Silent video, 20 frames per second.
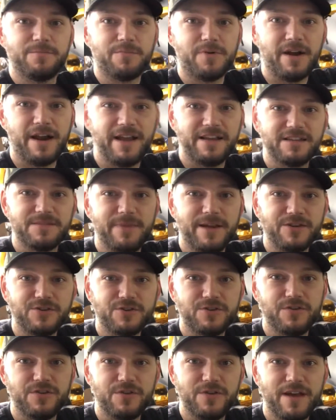brakes, make
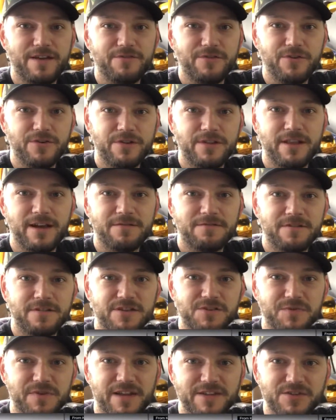sure that you have good lever.
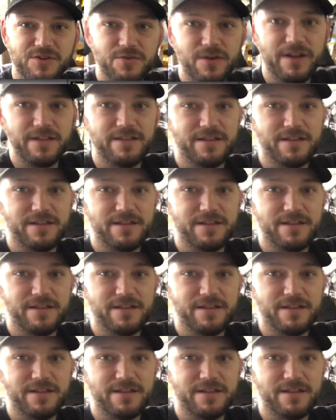This one has great